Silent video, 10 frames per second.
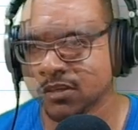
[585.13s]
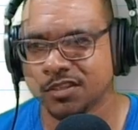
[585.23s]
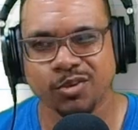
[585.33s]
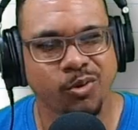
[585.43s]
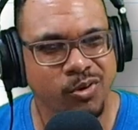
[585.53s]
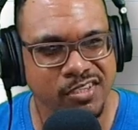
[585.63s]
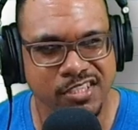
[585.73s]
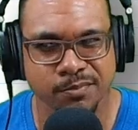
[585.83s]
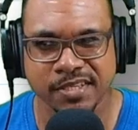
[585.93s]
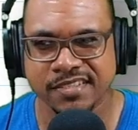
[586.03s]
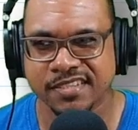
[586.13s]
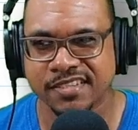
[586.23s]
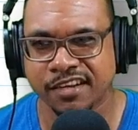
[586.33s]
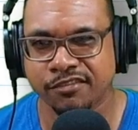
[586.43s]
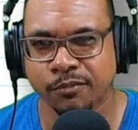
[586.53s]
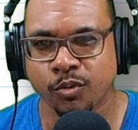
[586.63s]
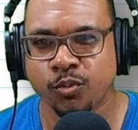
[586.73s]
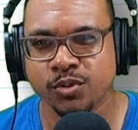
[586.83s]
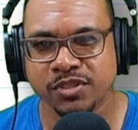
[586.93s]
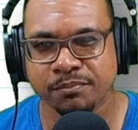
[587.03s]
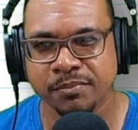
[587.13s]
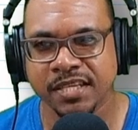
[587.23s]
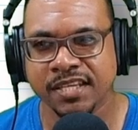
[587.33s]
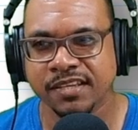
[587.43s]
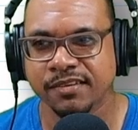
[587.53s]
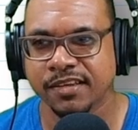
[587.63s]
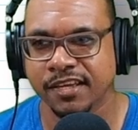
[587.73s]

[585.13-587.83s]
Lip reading: So all this means is that from O to B,